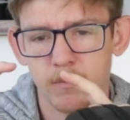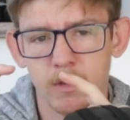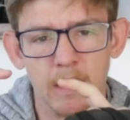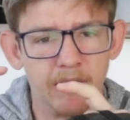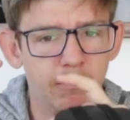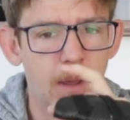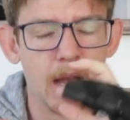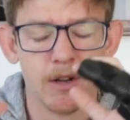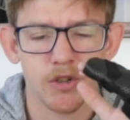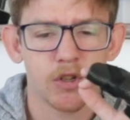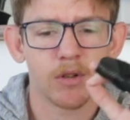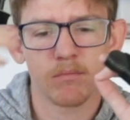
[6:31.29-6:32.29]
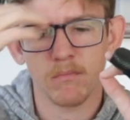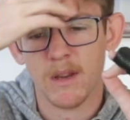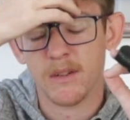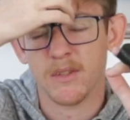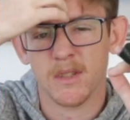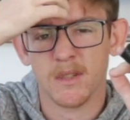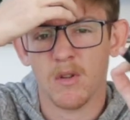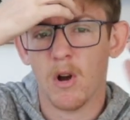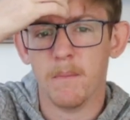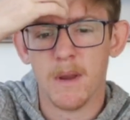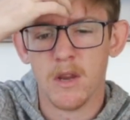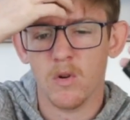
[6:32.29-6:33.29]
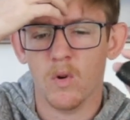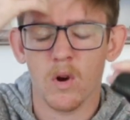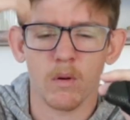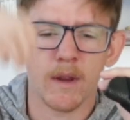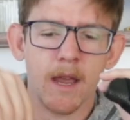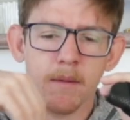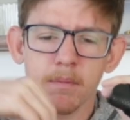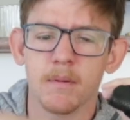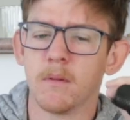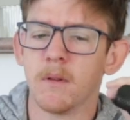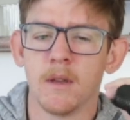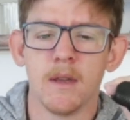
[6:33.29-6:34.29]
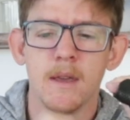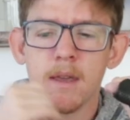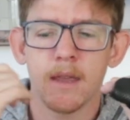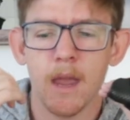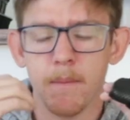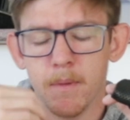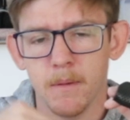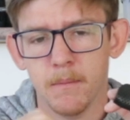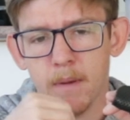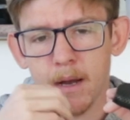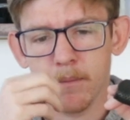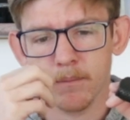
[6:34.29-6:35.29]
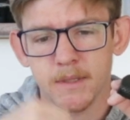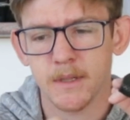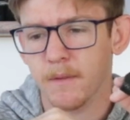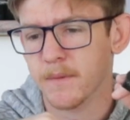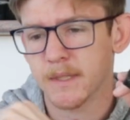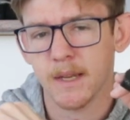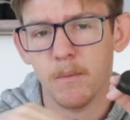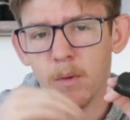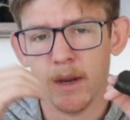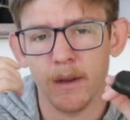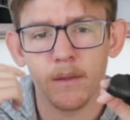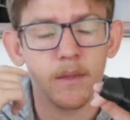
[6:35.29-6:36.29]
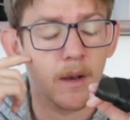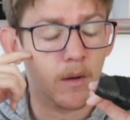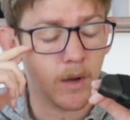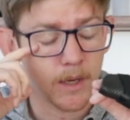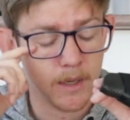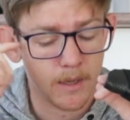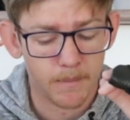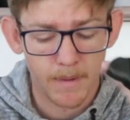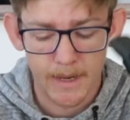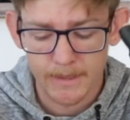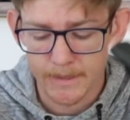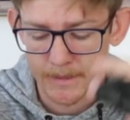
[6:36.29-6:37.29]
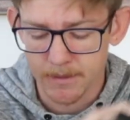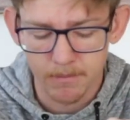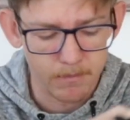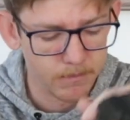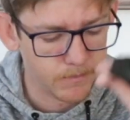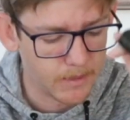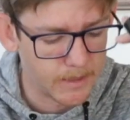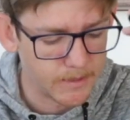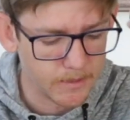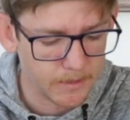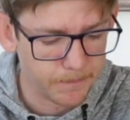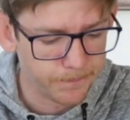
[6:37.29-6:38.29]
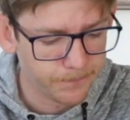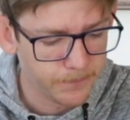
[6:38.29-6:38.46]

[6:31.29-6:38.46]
glove pouch just on me, or I'll keep them stuffed somewhere that I can access them easily.